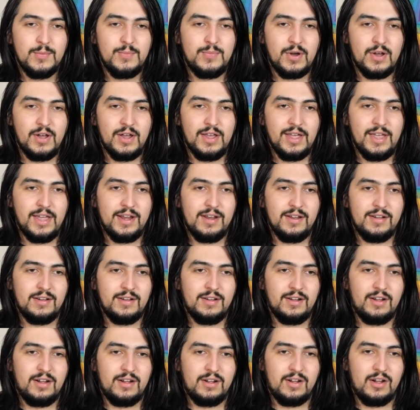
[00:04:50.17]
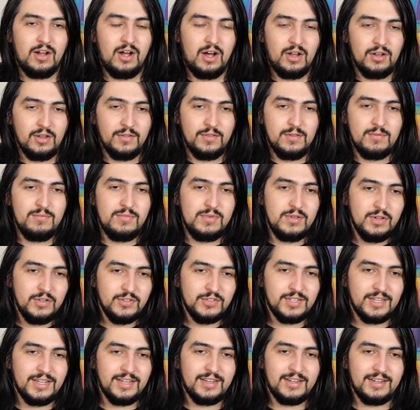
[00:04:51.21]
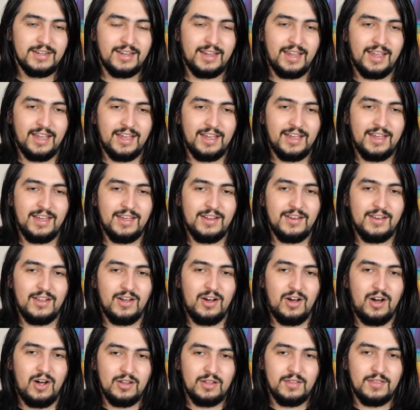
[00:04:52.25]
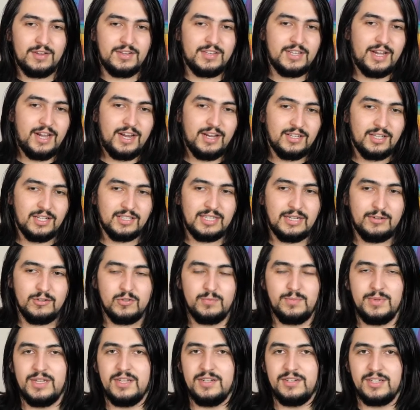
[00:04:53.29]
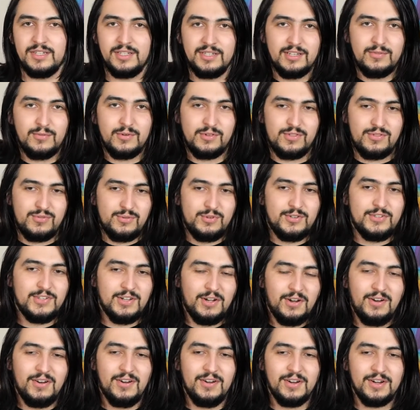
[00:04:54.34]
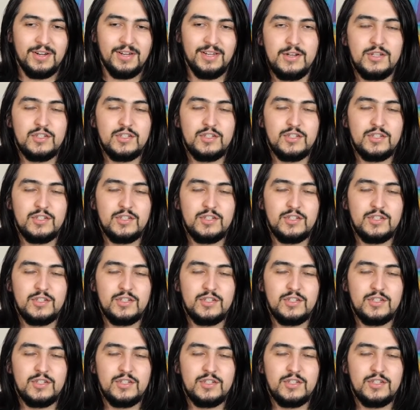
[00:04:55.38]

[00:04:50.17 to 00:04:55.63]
but all of the music and all of the dialogue that was being delivered through song,